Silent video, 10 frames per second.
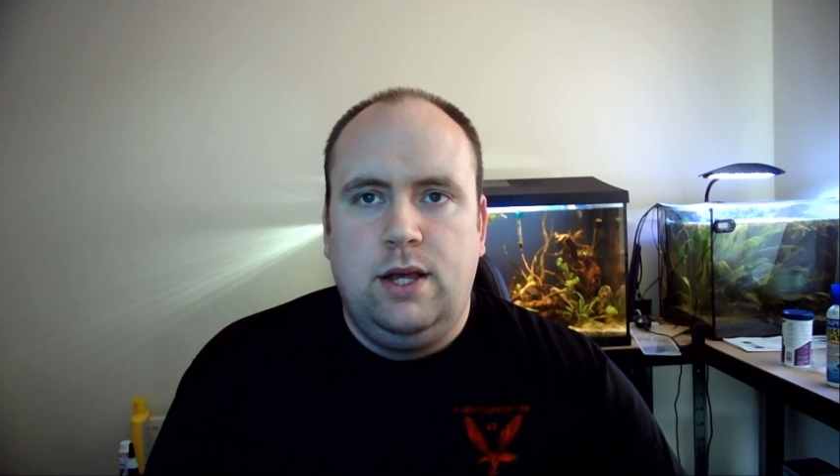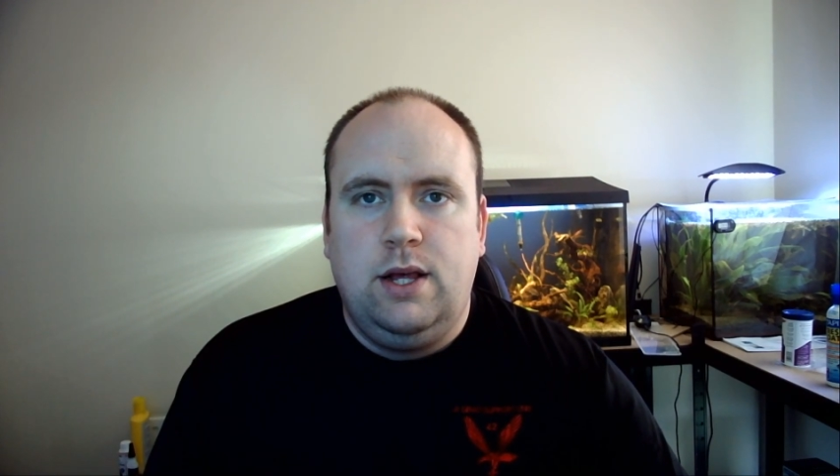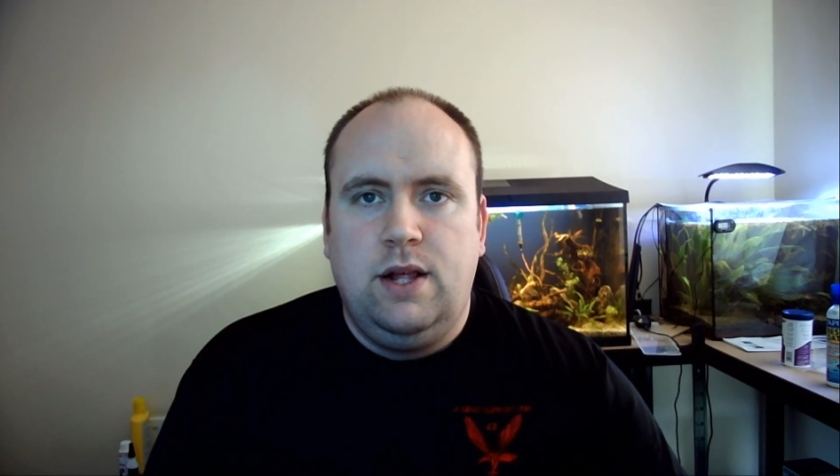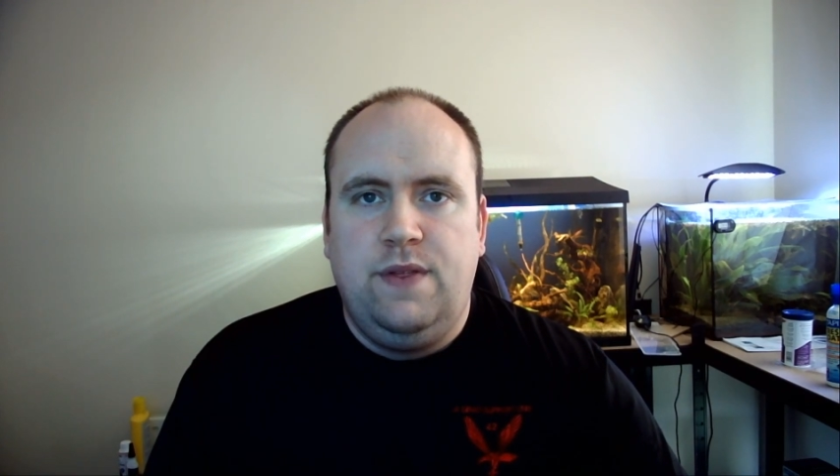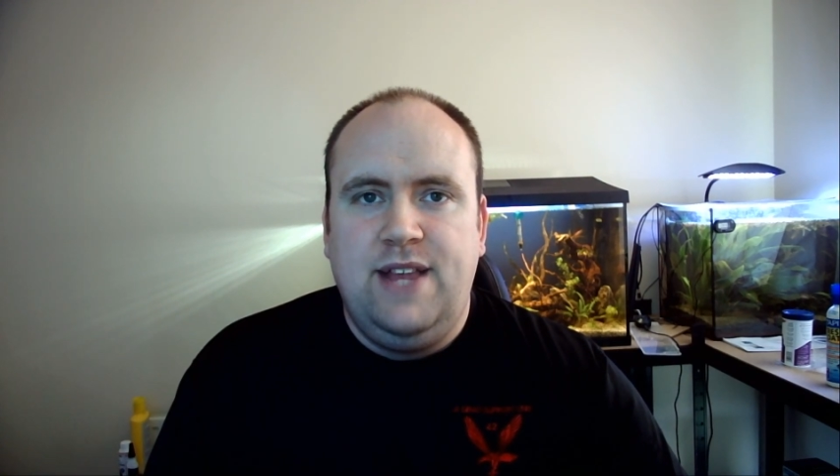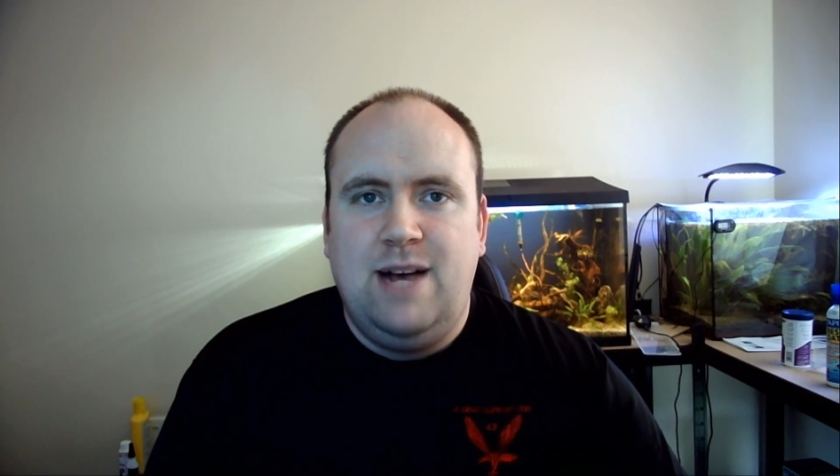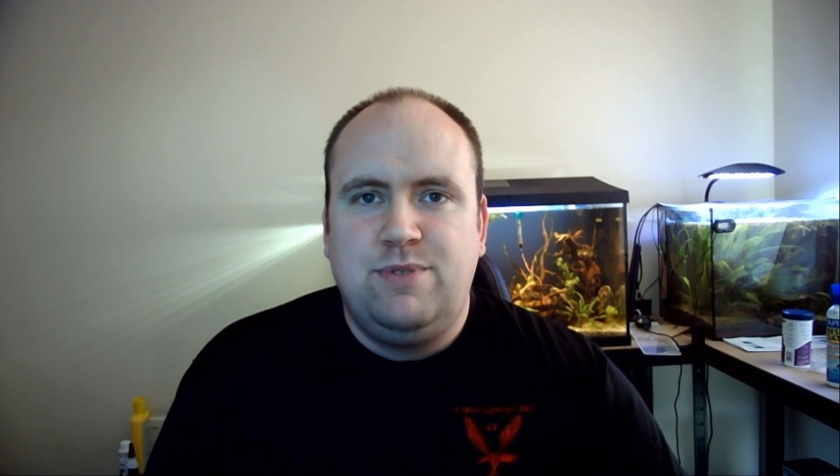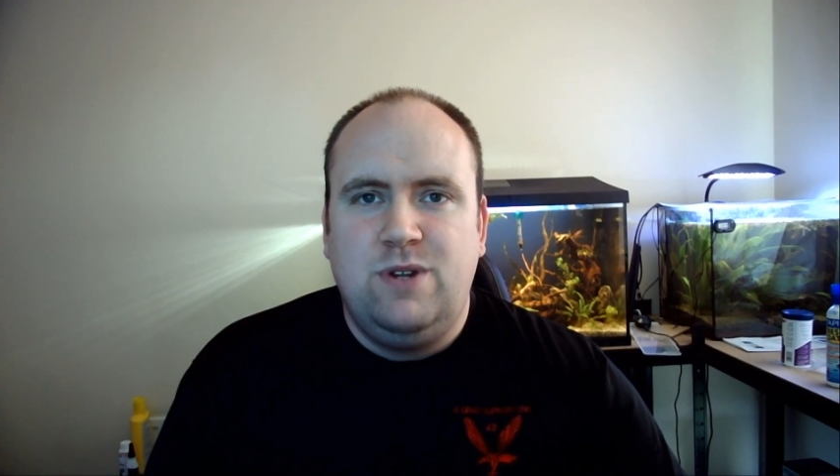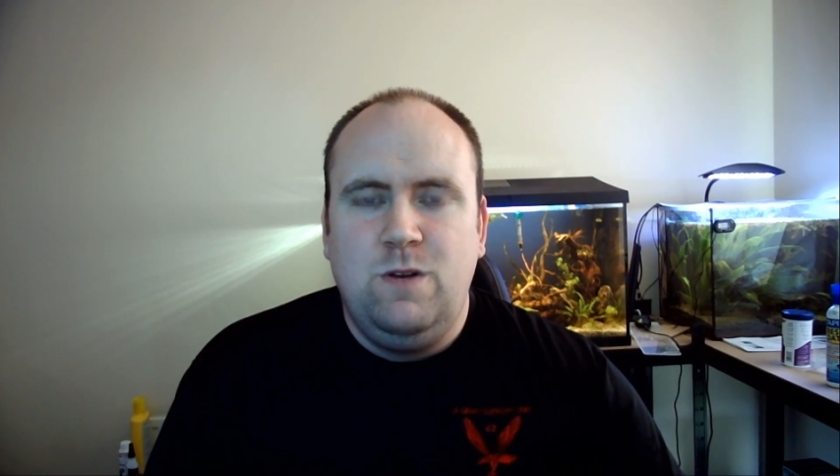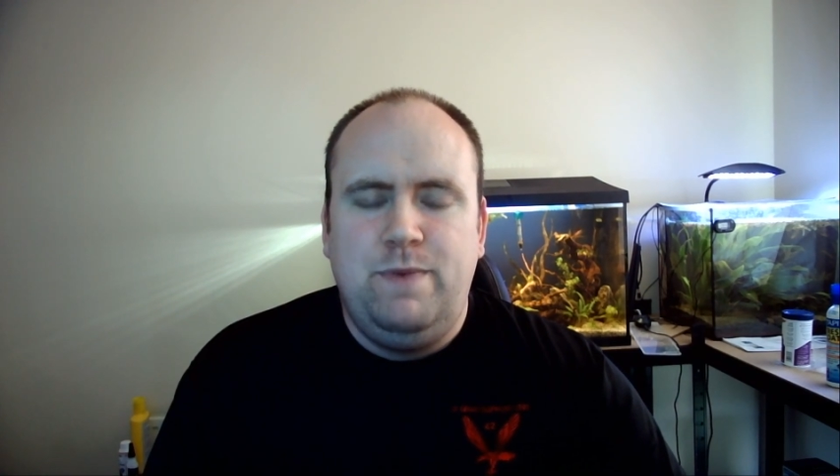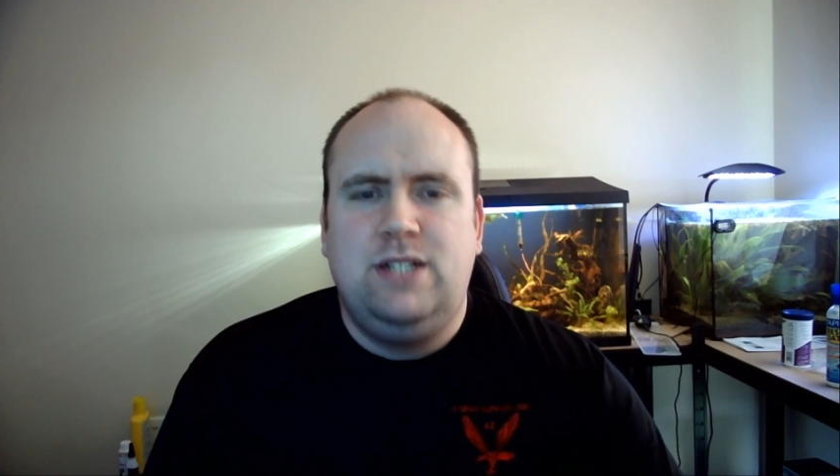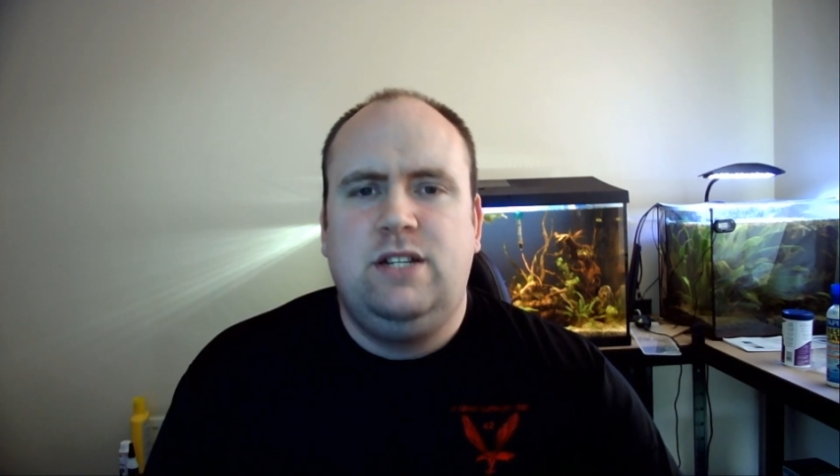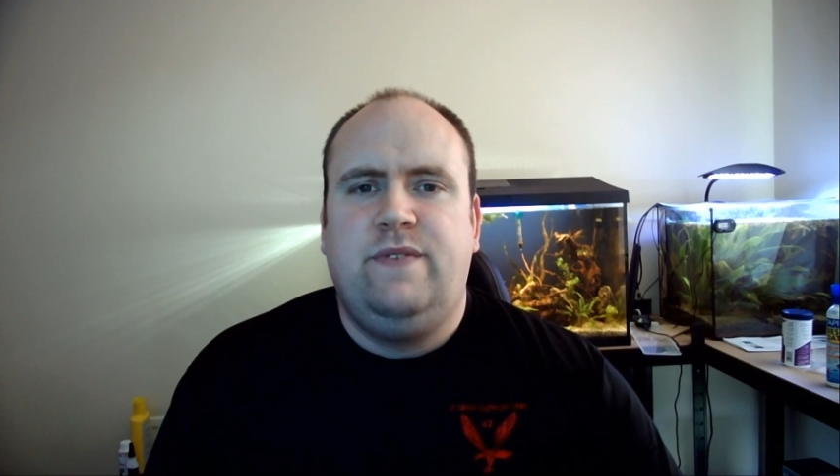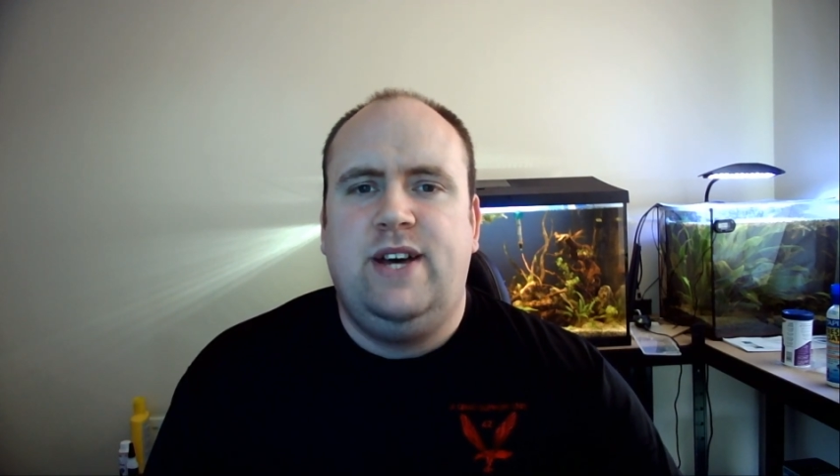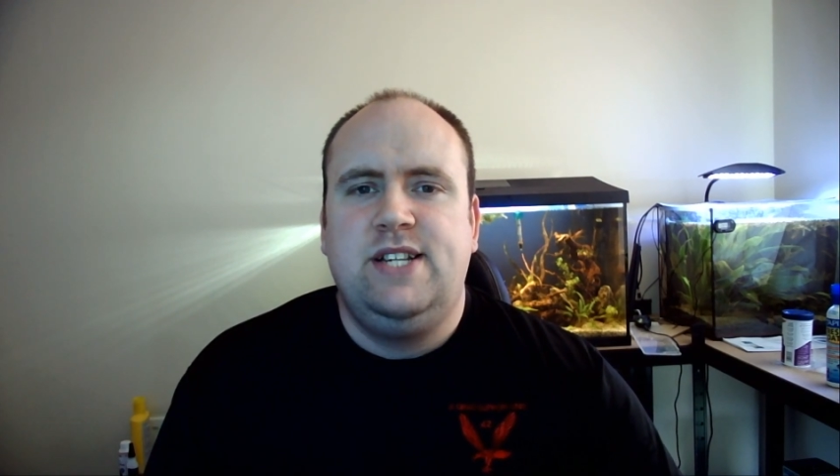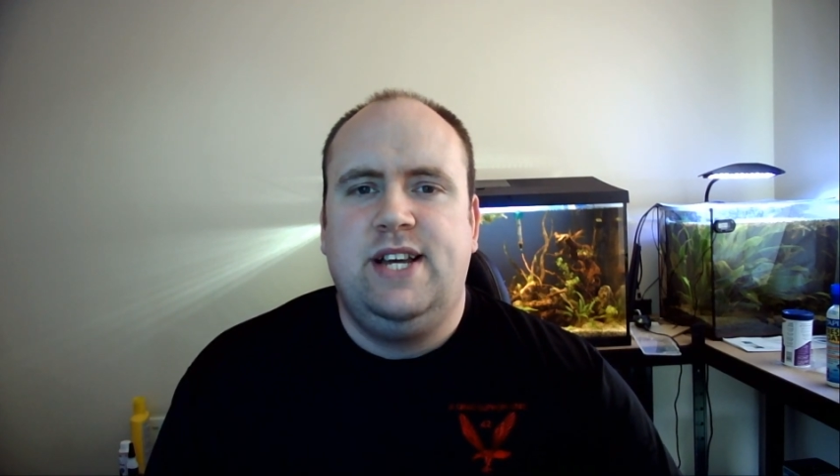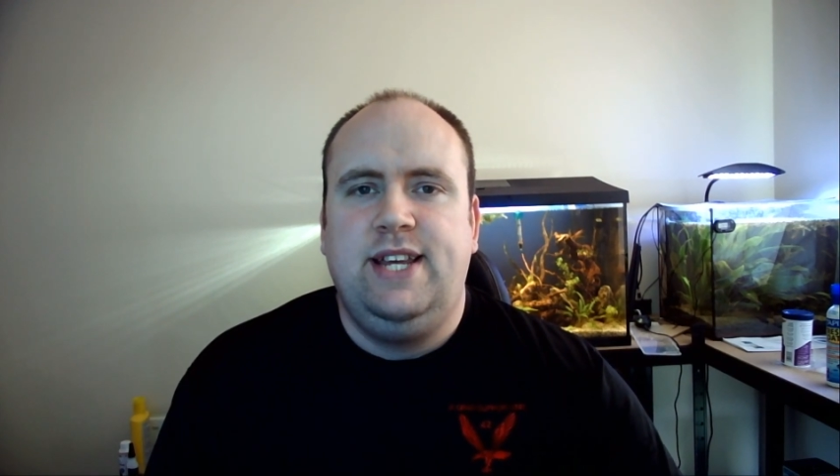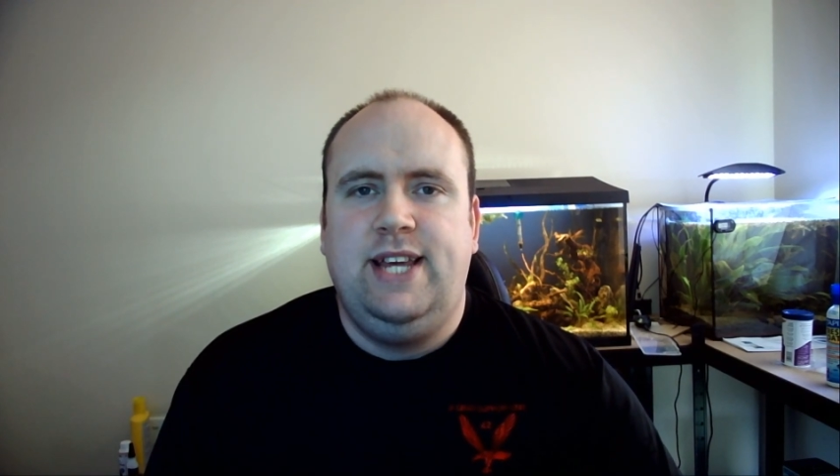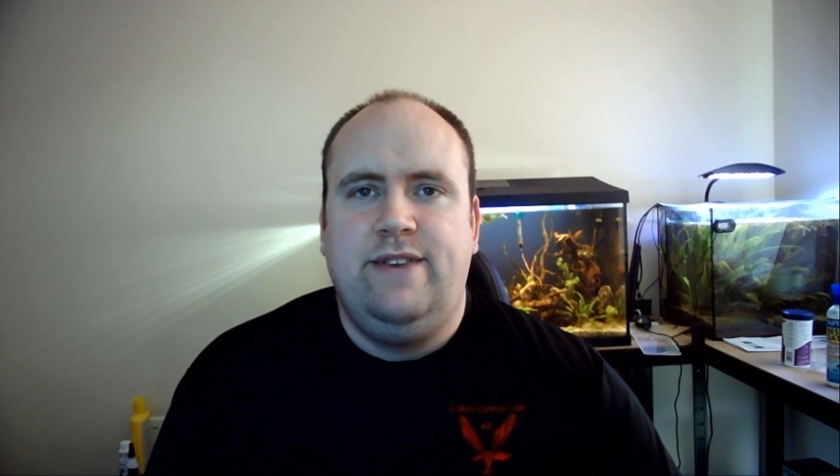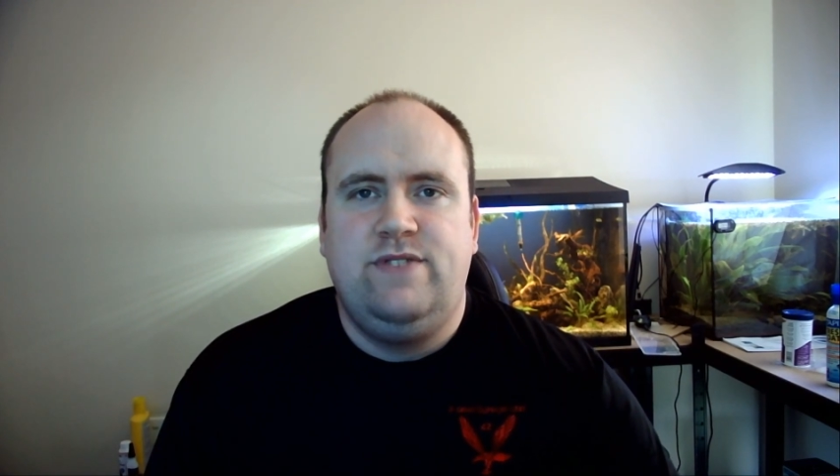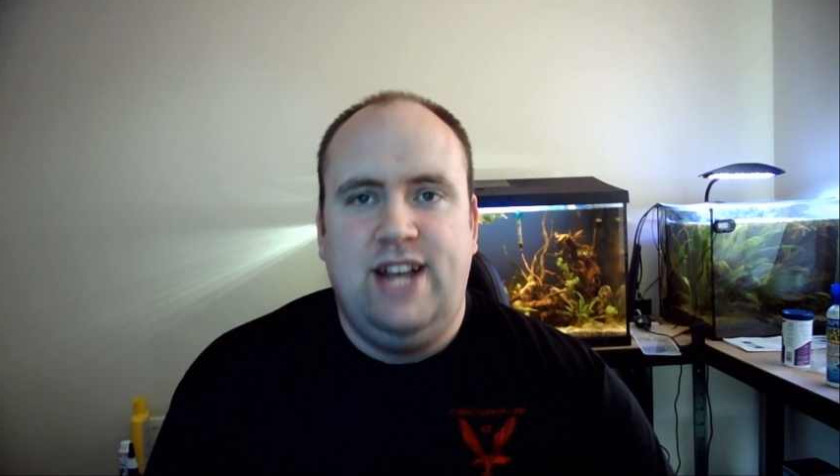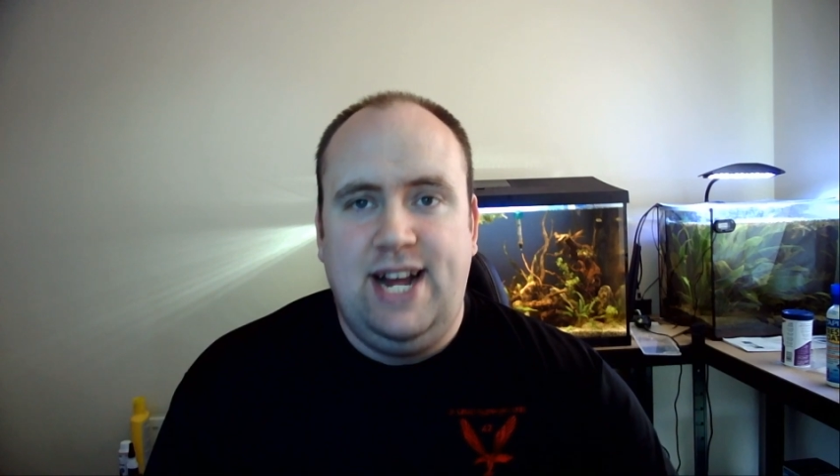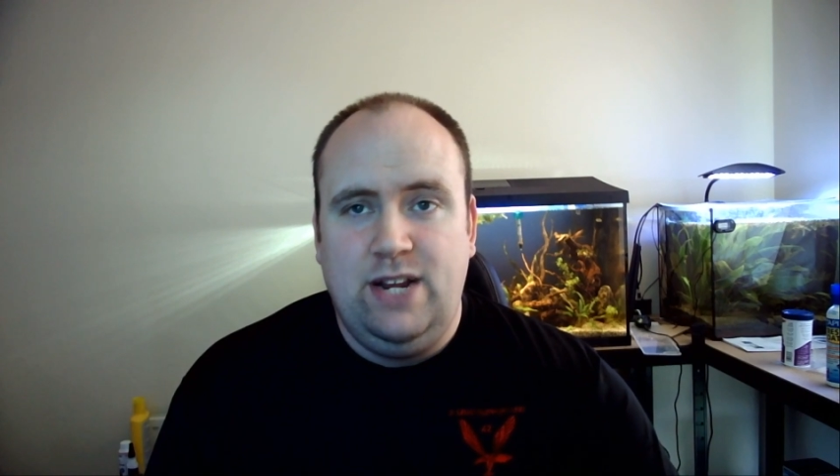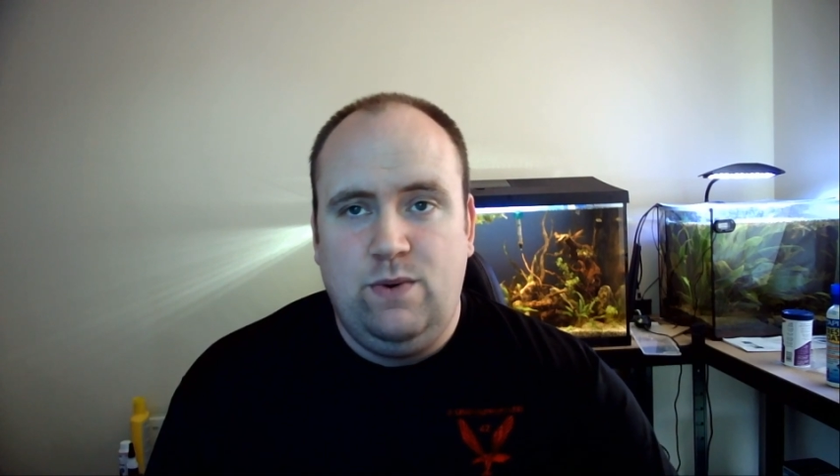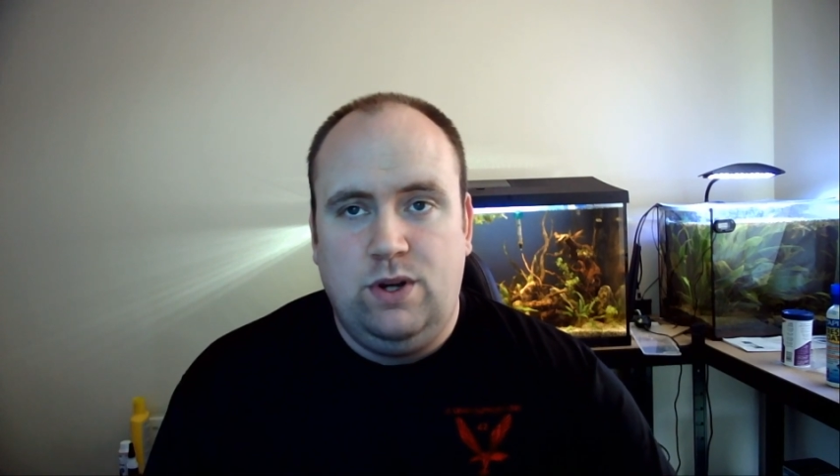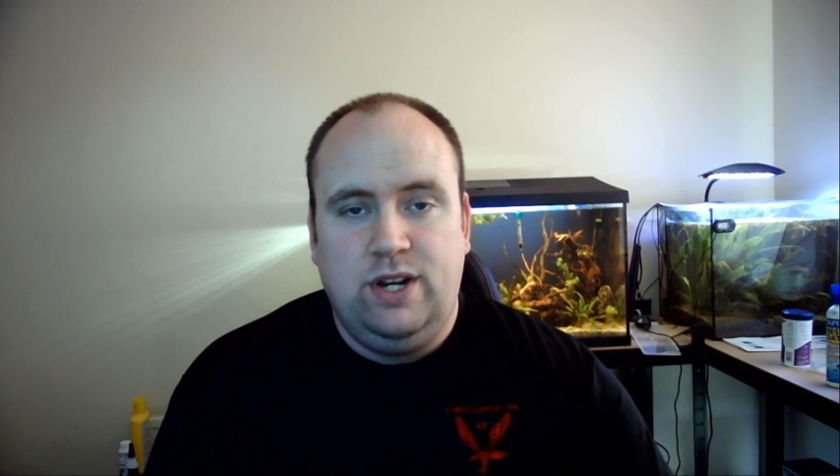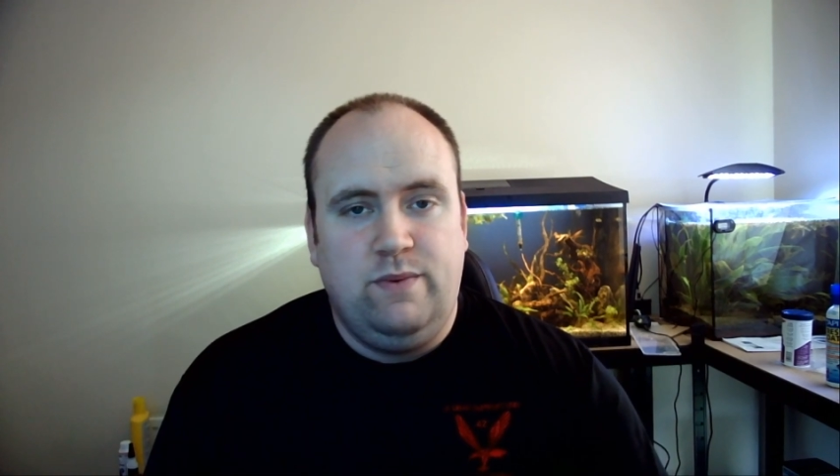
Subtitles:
The absolute best advice I can give to anyone,